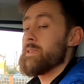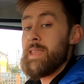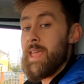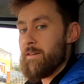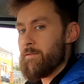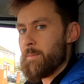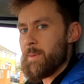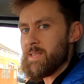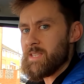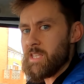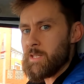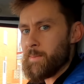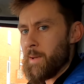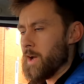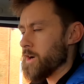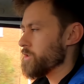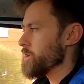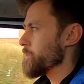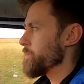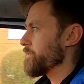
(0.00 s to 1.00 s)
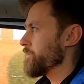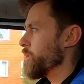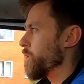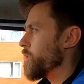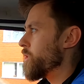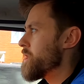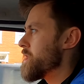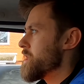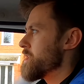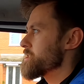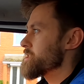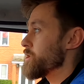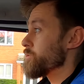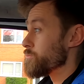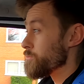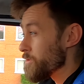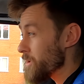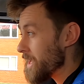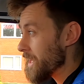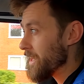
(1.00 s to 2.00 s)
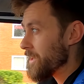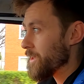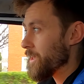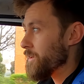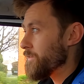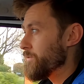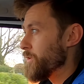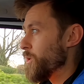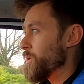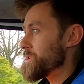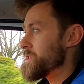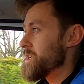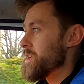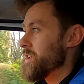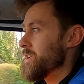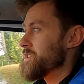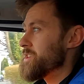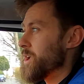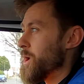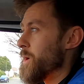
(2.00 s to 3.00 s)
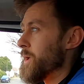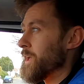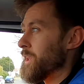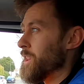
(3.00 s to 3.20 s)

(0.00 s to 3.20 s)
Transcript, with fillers: Never been to this parkrun before, so really looking forward to going